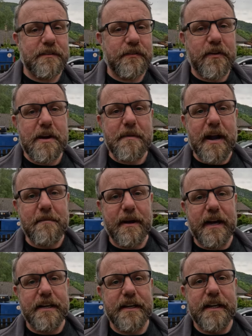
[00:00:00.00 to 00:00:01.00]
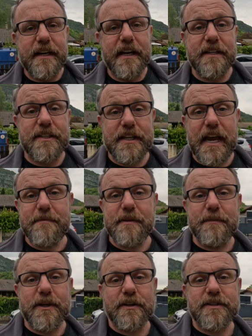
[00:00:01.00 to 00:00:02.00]
to free my mind and escape the
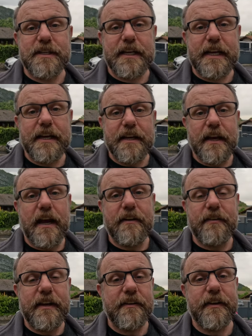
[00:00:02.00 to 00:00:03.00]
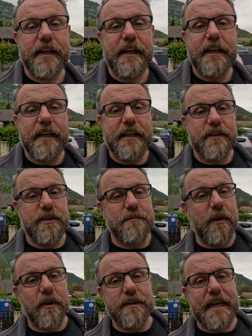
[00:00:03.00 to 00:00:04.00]
monotony of living in a
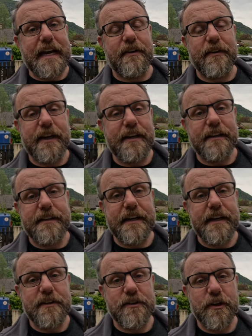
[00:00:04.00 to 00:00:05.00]
small town in a dead end